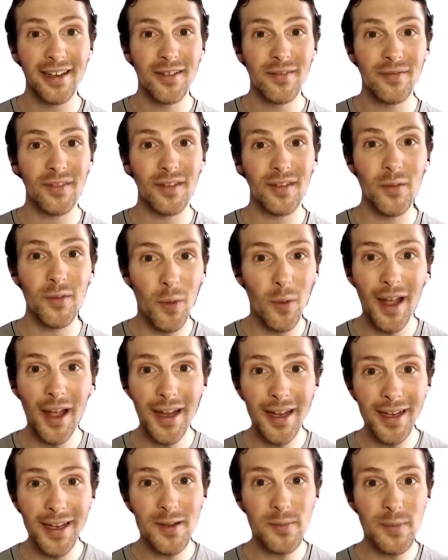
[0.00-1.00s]

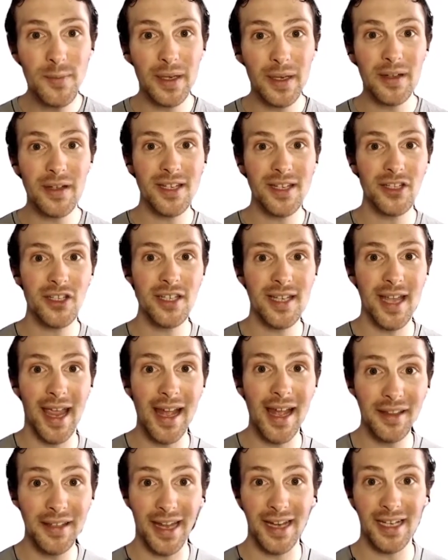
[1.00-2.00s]
Why? Because she's a
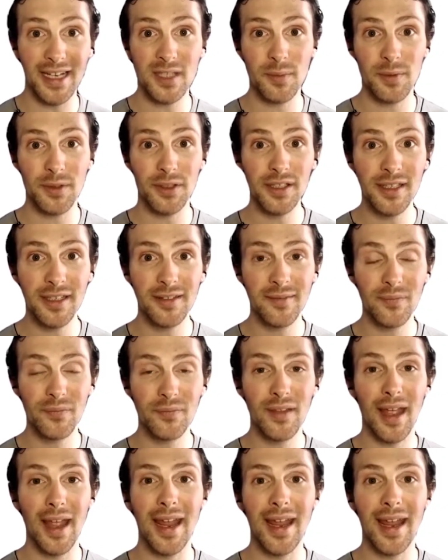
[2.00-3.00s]
health expert,
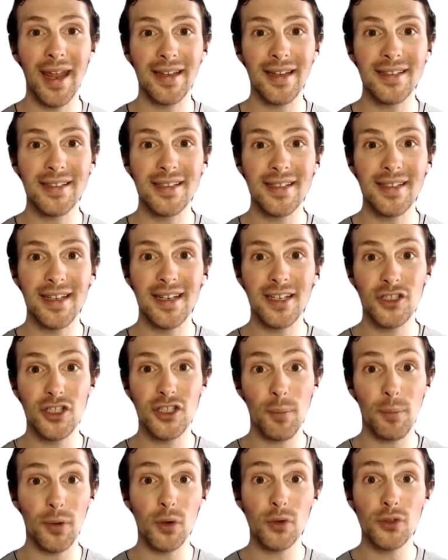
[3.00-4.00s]
and she
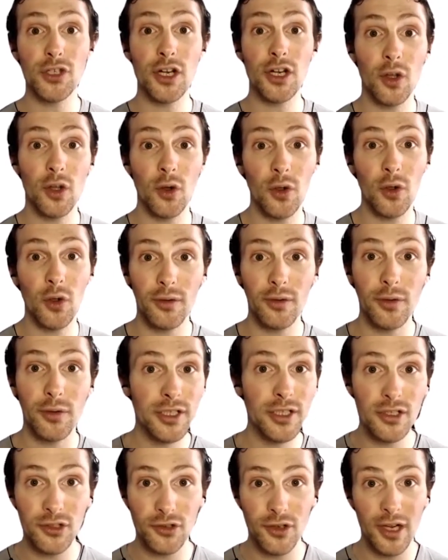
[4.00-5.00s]
approached her local
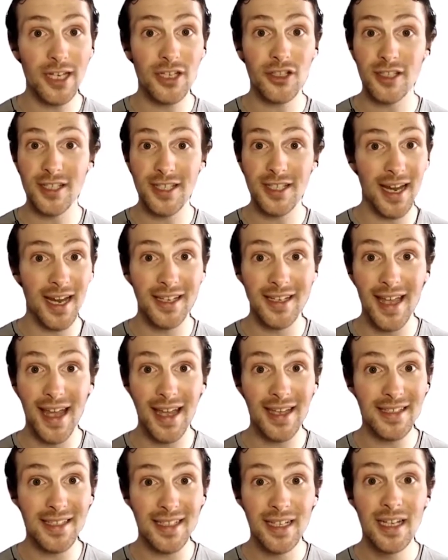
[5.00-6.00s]
registration saying
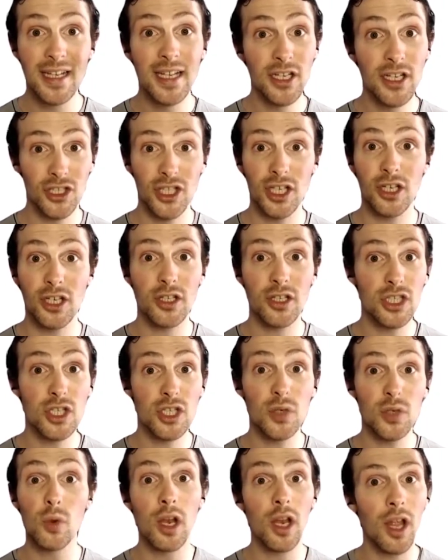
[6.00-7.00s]
that she
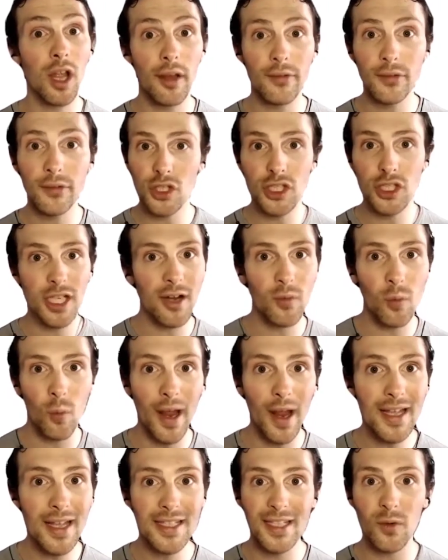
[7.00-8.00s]
would love to share
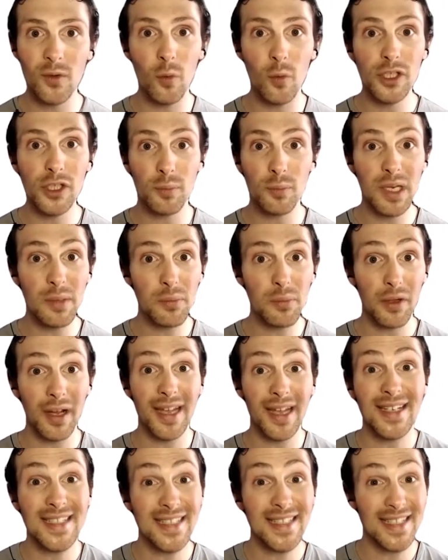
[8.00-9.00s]
ways in which people
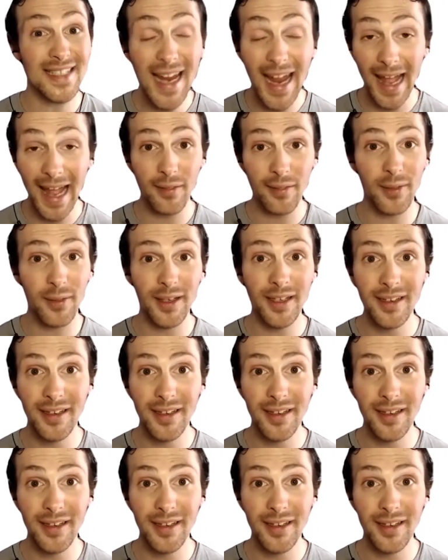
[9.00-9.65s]
can stay healthy